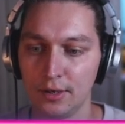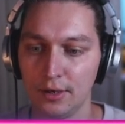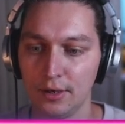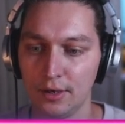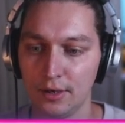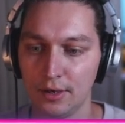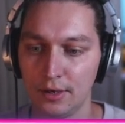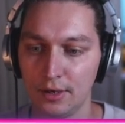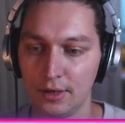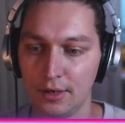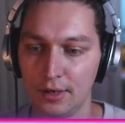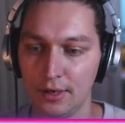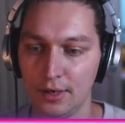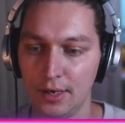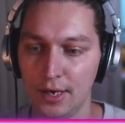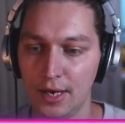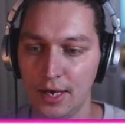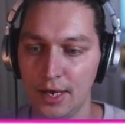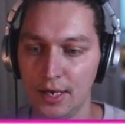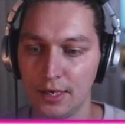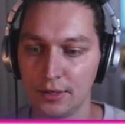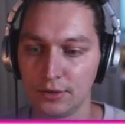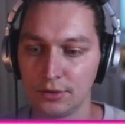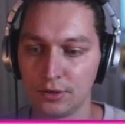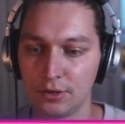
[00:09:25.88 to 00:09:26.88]

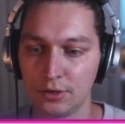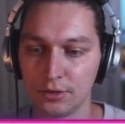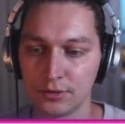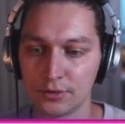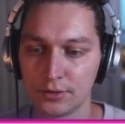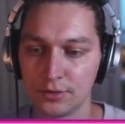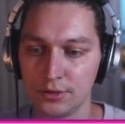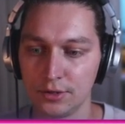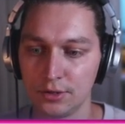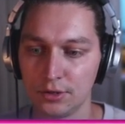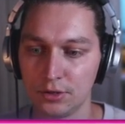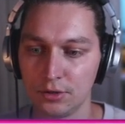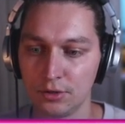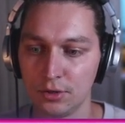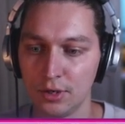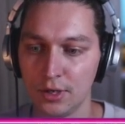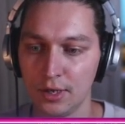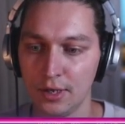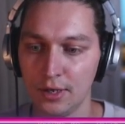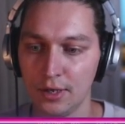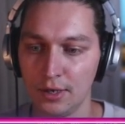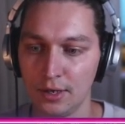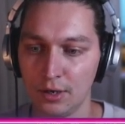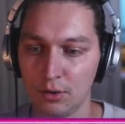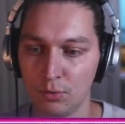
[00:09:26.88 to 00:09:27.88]
And also
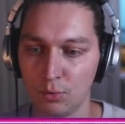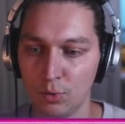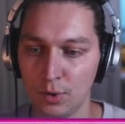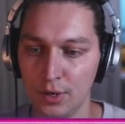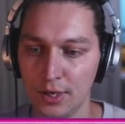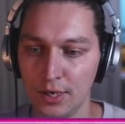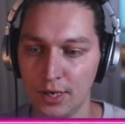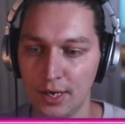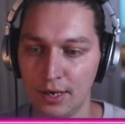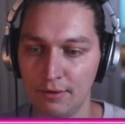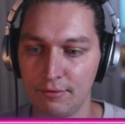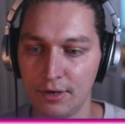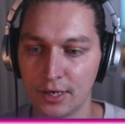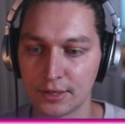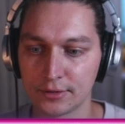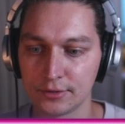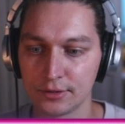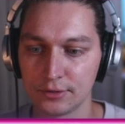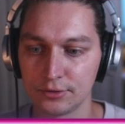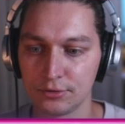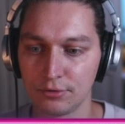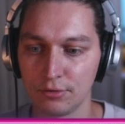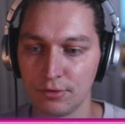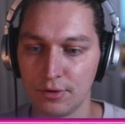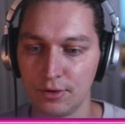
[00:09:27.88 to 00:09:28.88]
we have
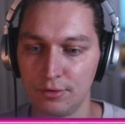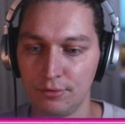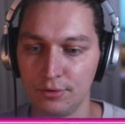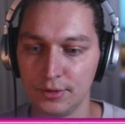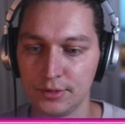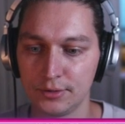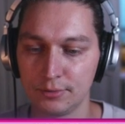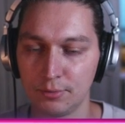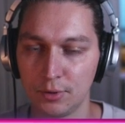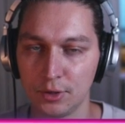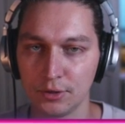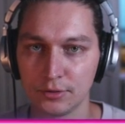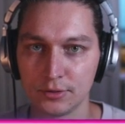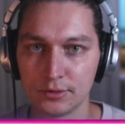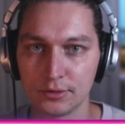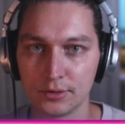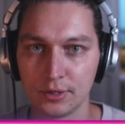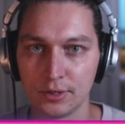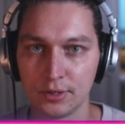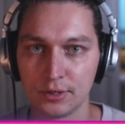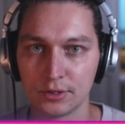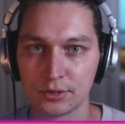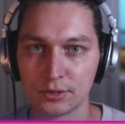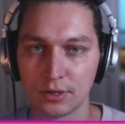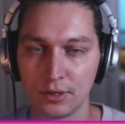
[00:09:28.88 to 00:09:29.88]
access to the response.
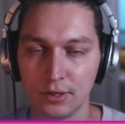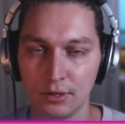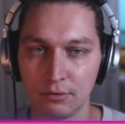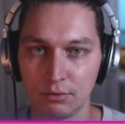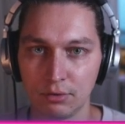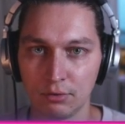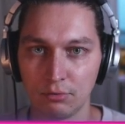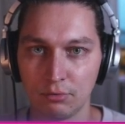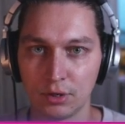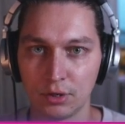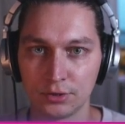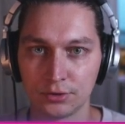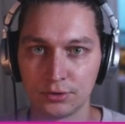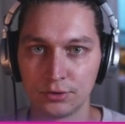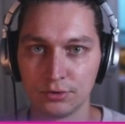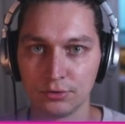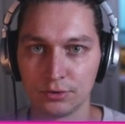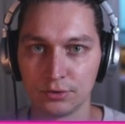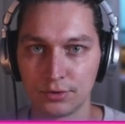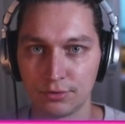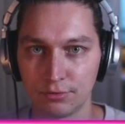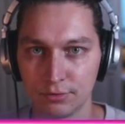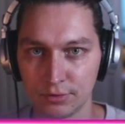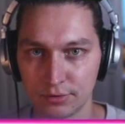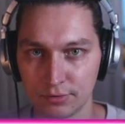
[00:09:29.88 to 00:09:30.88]
So if we want to
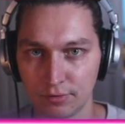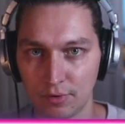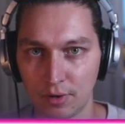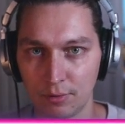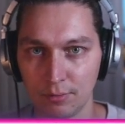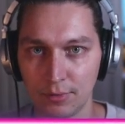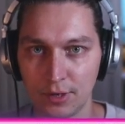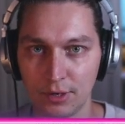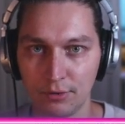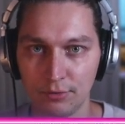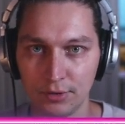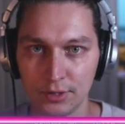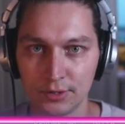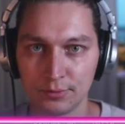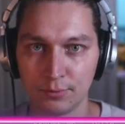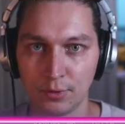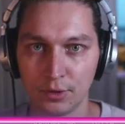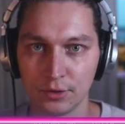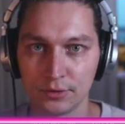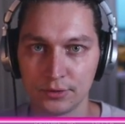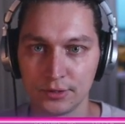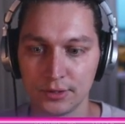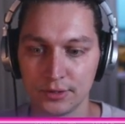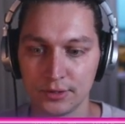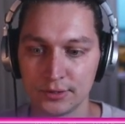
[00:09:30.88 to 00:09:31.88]
transform the
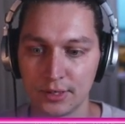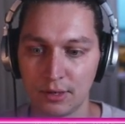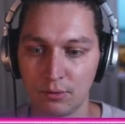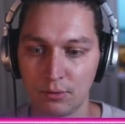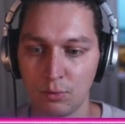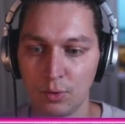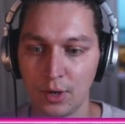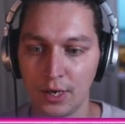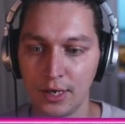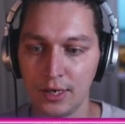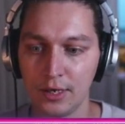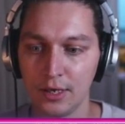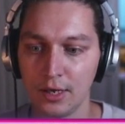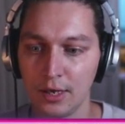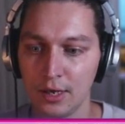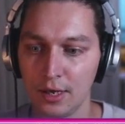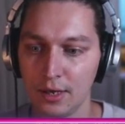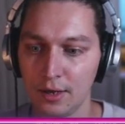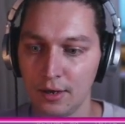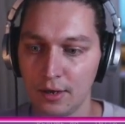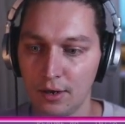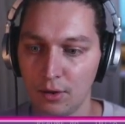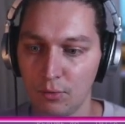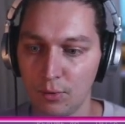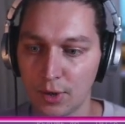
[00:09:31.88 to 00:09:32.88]
response in some way,
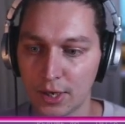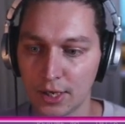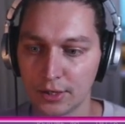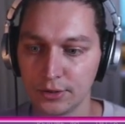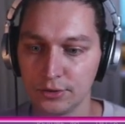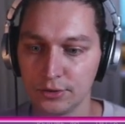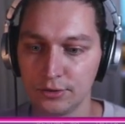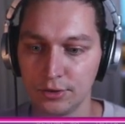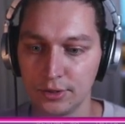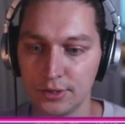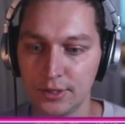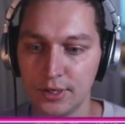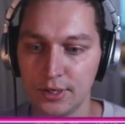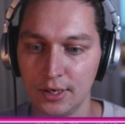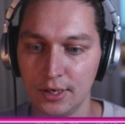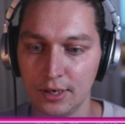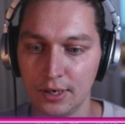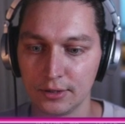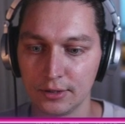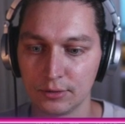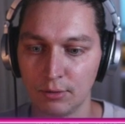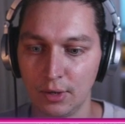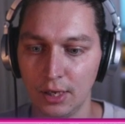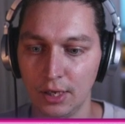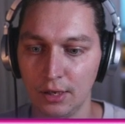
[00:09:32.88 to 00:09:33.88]
we can do it here
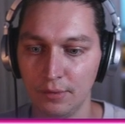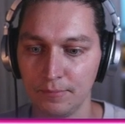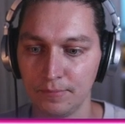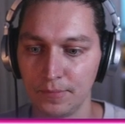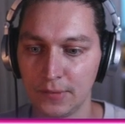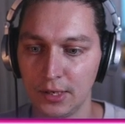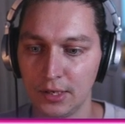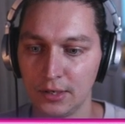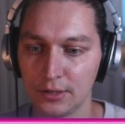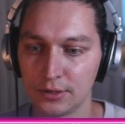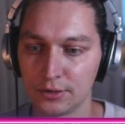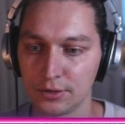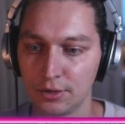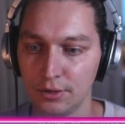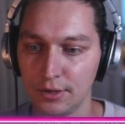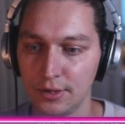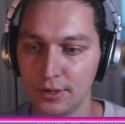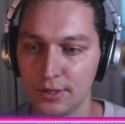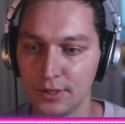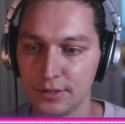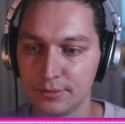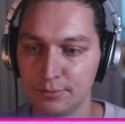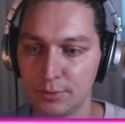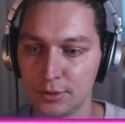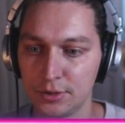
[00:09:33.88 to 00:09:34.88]
as well. So
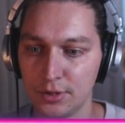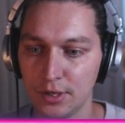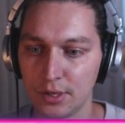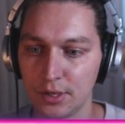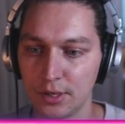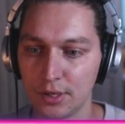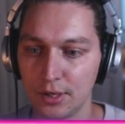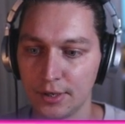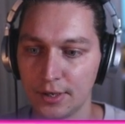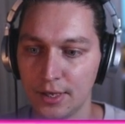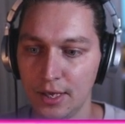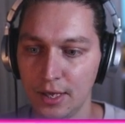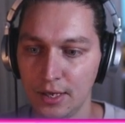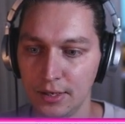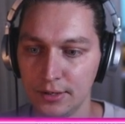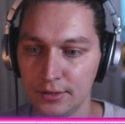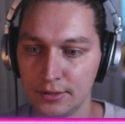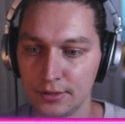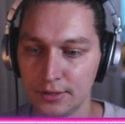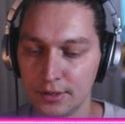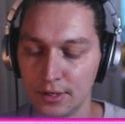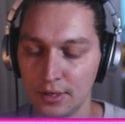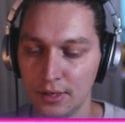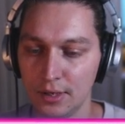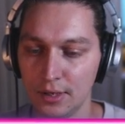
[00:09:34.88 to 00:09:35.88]
in this particular
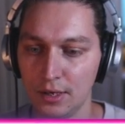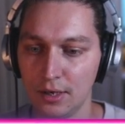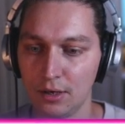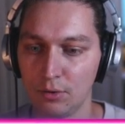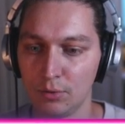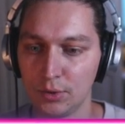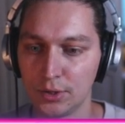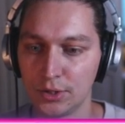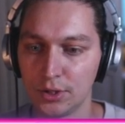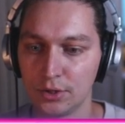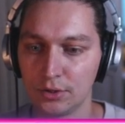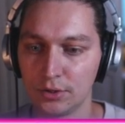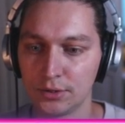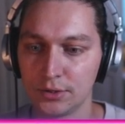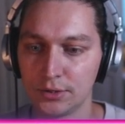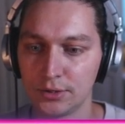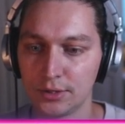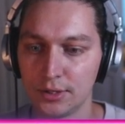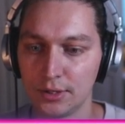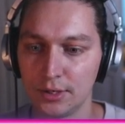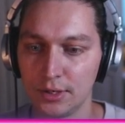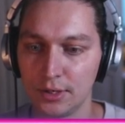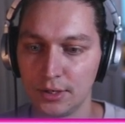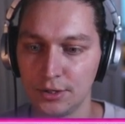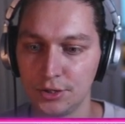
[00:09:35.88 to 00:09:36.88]
case, we don't
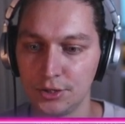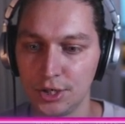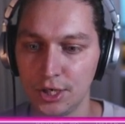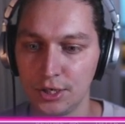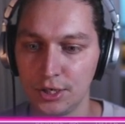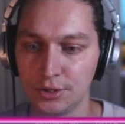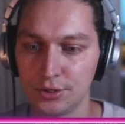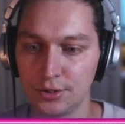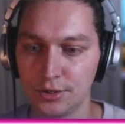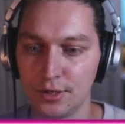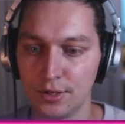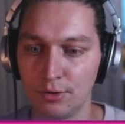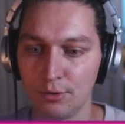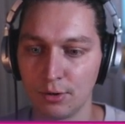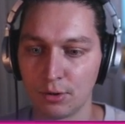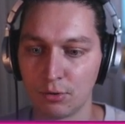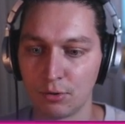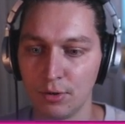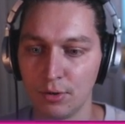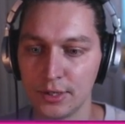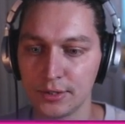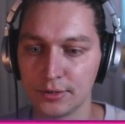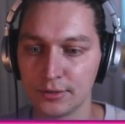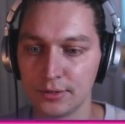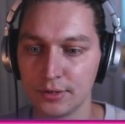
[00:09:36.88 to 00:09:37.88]
change the
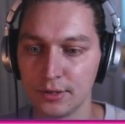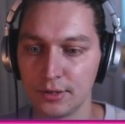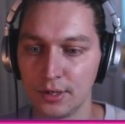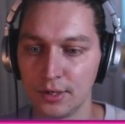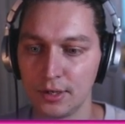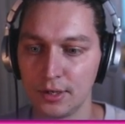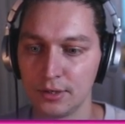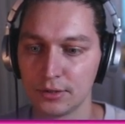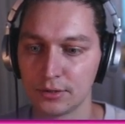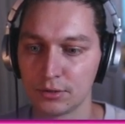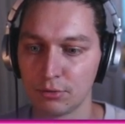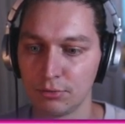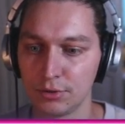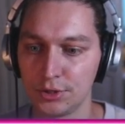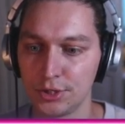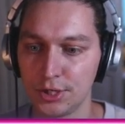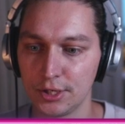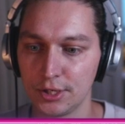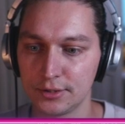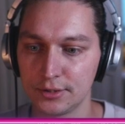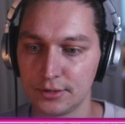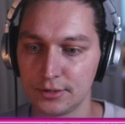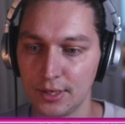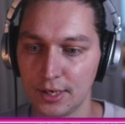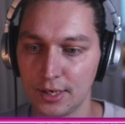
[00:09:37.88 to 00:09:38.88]
request. So we
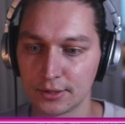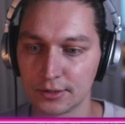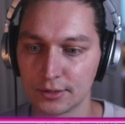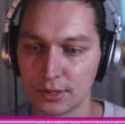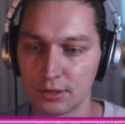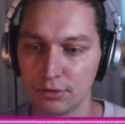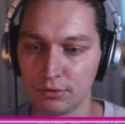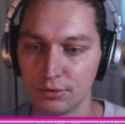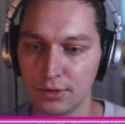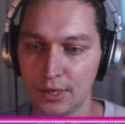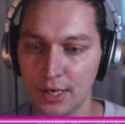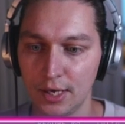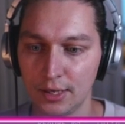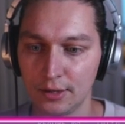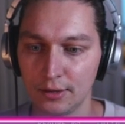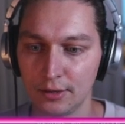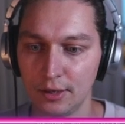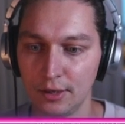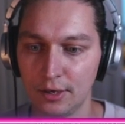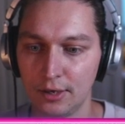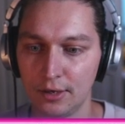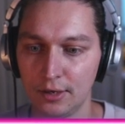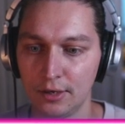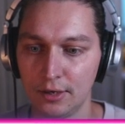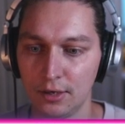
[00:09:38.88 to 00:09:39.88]
just execute
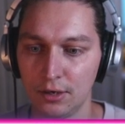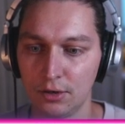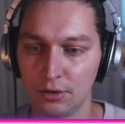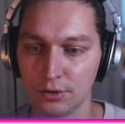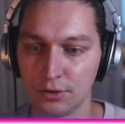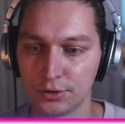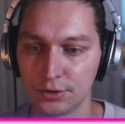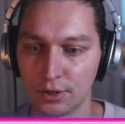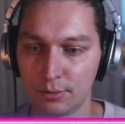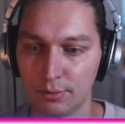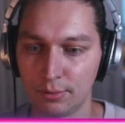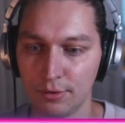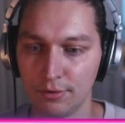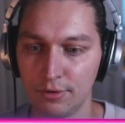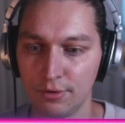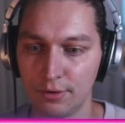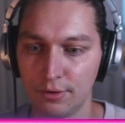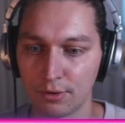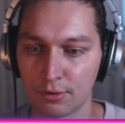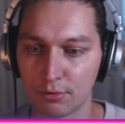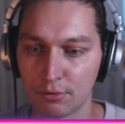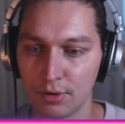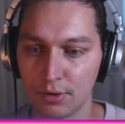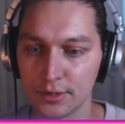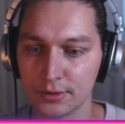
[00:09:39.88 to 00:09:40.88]
handler on top of the
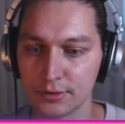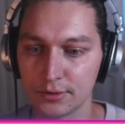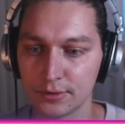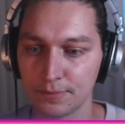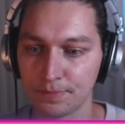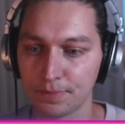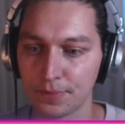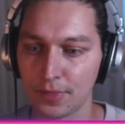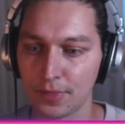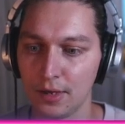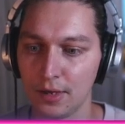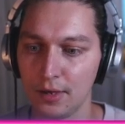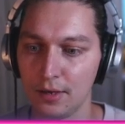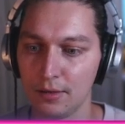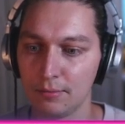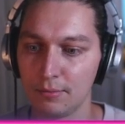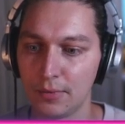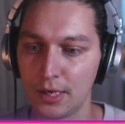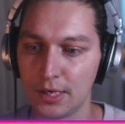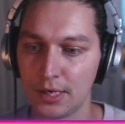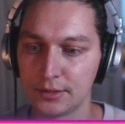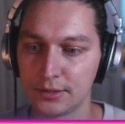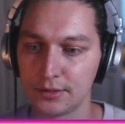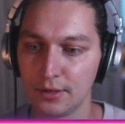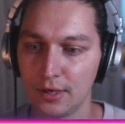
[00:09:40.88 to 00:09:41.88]
request.
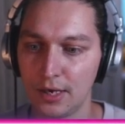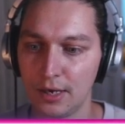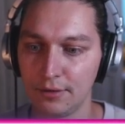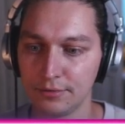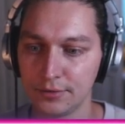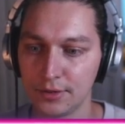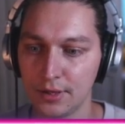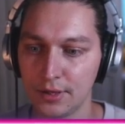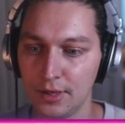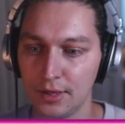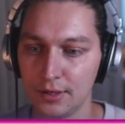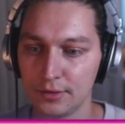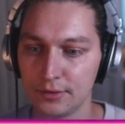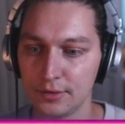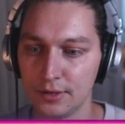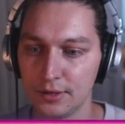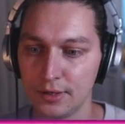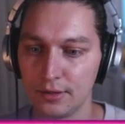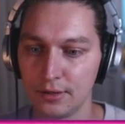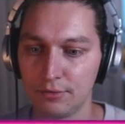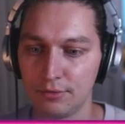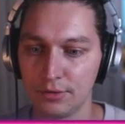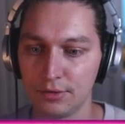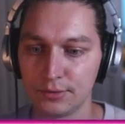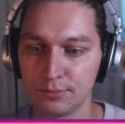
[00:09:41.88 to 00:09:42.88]
But after that,
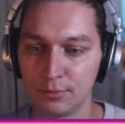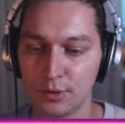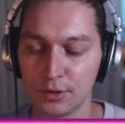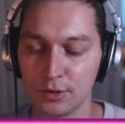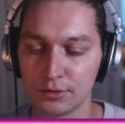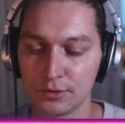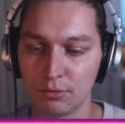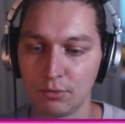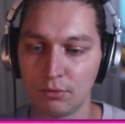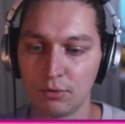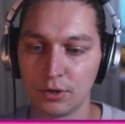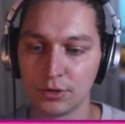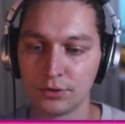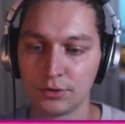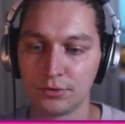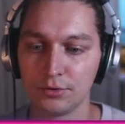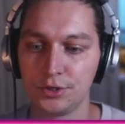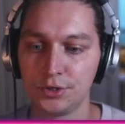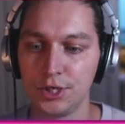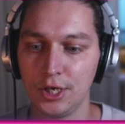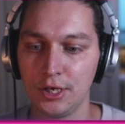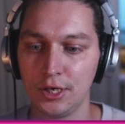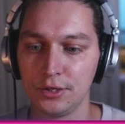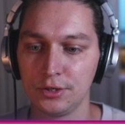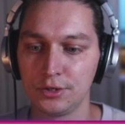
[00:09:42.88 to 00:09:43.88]
in the response, we want to
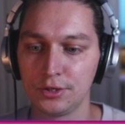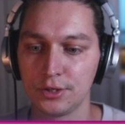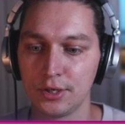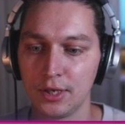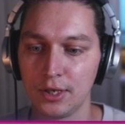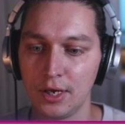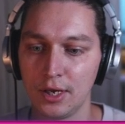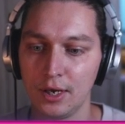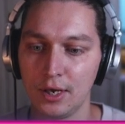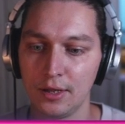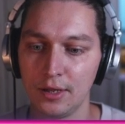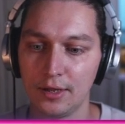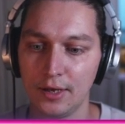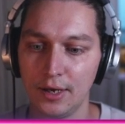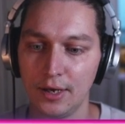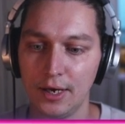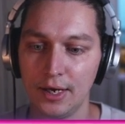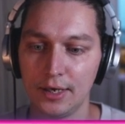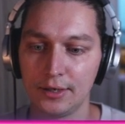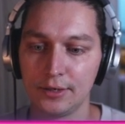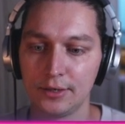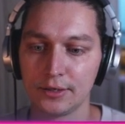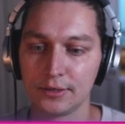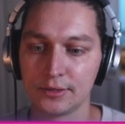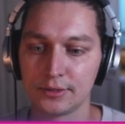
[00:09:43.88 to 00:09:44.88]
change the
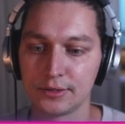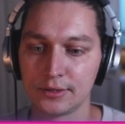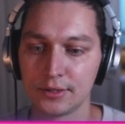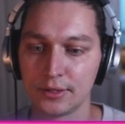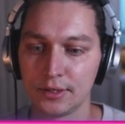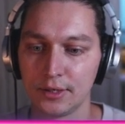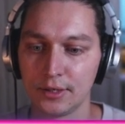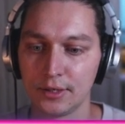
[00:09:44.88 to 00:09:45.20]
headers